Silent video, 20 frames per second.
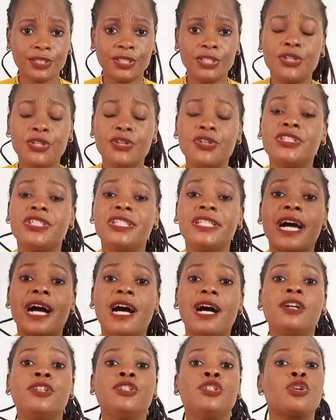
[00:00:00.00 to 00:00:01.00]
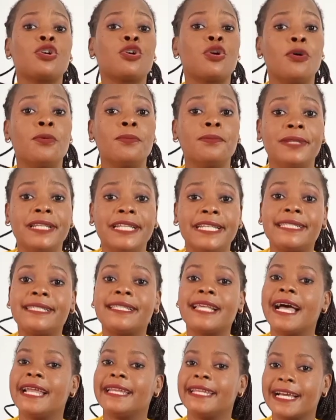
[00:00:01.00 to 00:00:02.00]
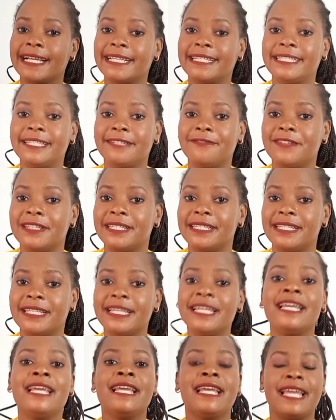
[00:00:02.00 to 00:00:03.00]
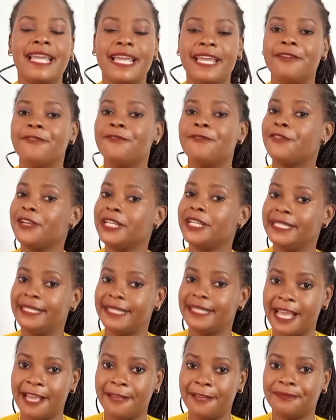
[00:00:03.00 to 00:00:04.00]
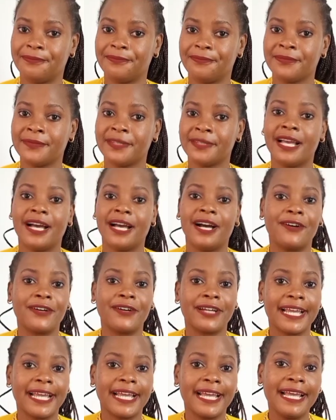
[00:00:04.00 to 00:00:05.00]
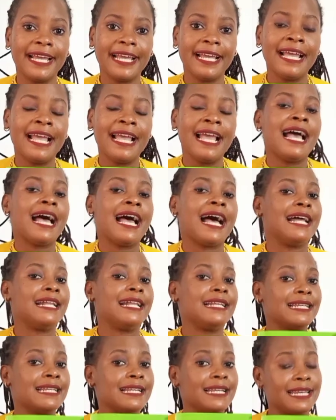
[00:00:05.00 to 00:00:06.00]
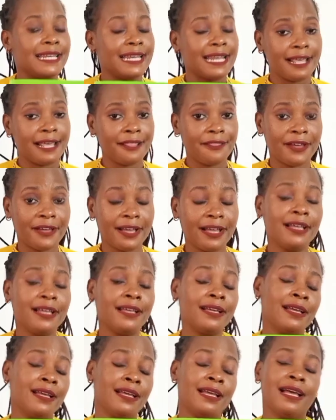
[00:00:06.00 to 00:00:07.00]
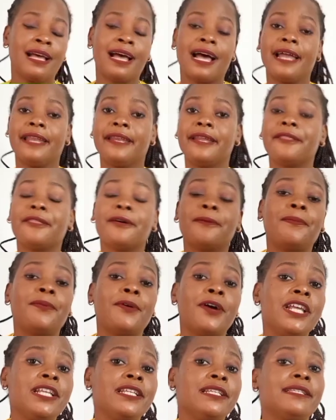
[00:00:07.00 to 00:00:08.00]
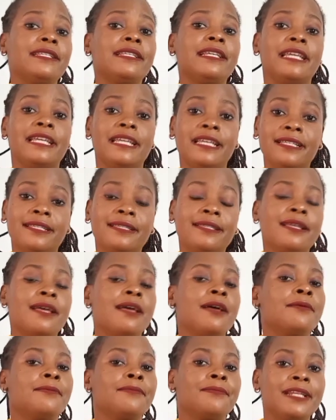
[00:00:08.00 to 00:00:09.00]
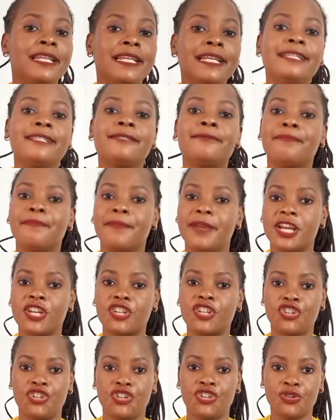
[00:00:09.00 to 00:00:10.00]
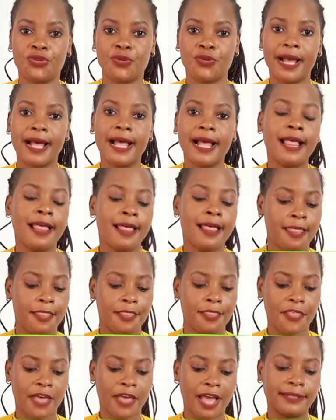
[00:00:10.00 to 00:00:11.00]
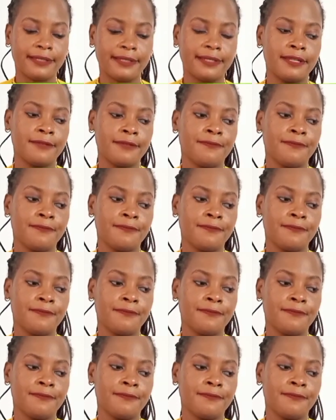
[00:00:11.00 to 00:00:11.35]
your child completes an activity every day. Okay, and another point is, please make sure that